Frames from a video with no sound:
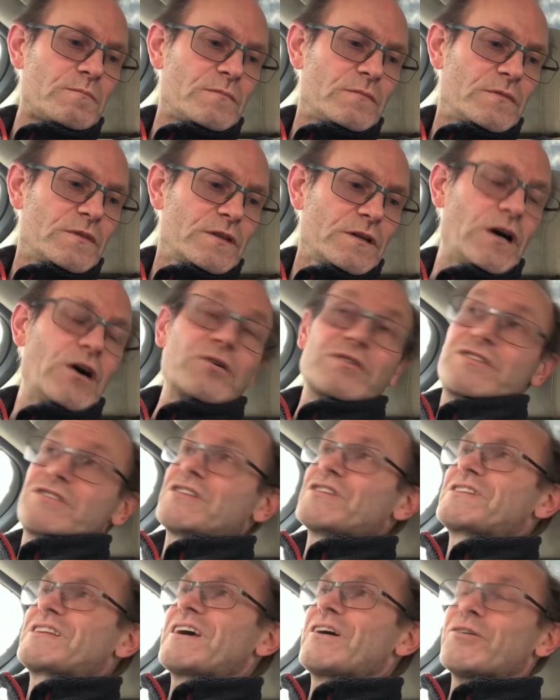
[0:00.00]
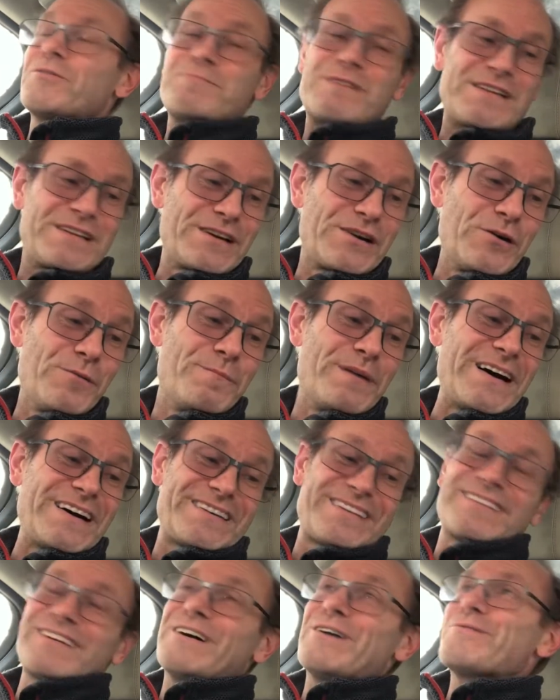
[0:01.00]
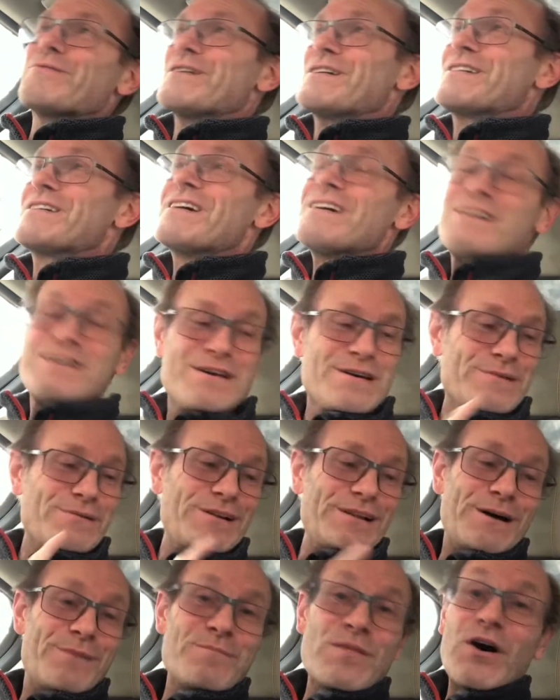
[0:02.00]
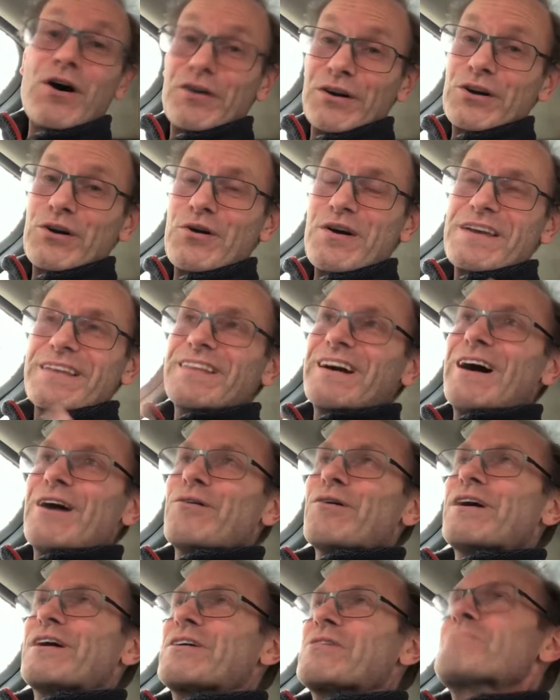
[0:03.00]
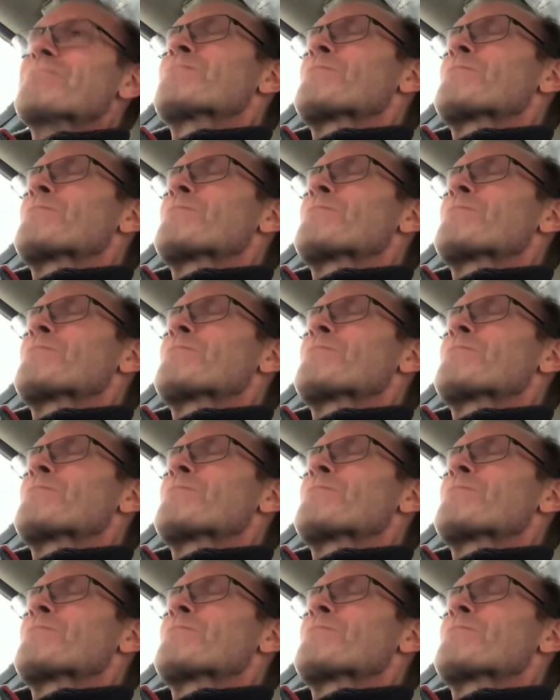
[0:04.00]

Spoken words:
Oh, it's just telling me to go back that way. Well, I'm not going that way.